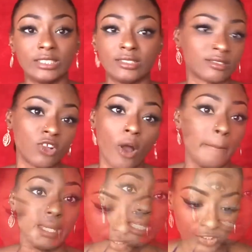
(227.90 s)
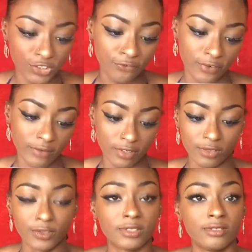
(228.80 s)
It's not me. What is your
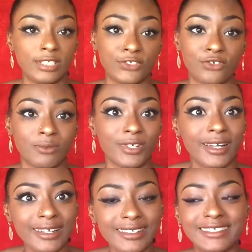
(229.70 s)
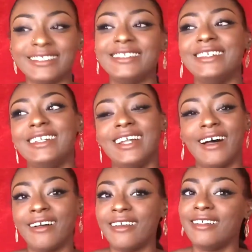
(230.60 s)
favorite local dish from your island?
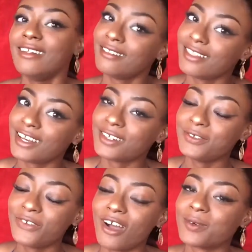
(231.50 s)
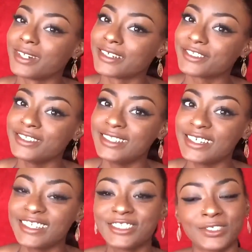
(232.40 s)
I love our national
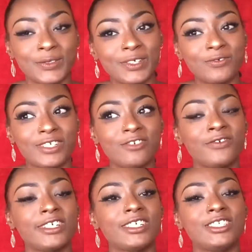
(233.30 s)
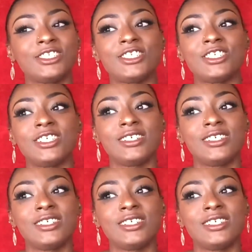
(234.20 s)
dish, cuckoo and flying fish.